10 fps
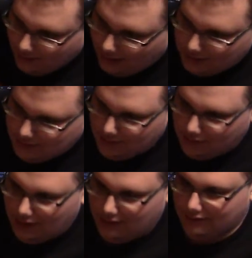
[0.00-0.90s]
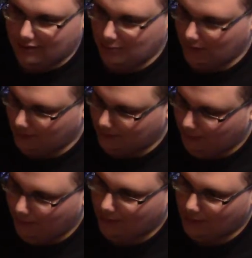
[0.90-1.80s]
I like True Grit. It's a good movie.
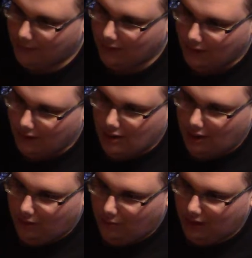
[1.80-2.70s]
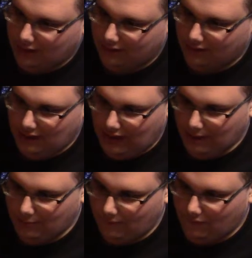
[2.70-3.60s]
Both of them. What is the
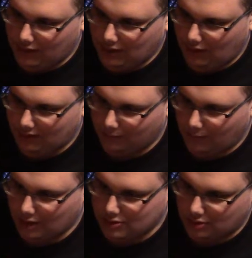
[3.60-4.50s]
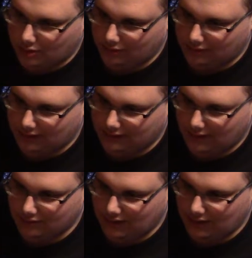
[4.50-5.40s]
name of the U.S. Marshal who sets
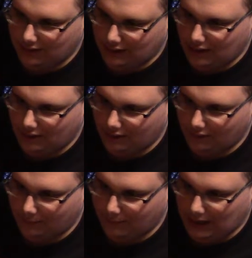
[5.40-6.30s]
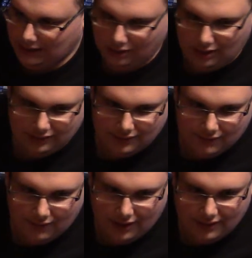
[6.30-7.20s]
out to get the killer of Mattie Ross's
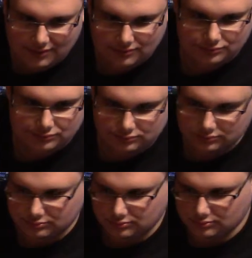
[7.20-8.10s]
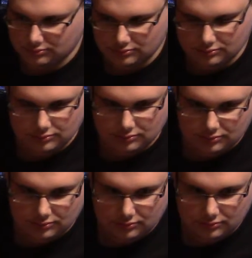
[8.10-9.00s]
father? I
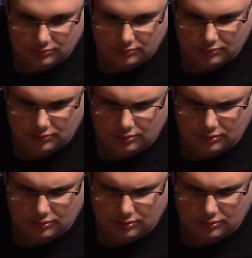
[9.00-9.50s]
don't know.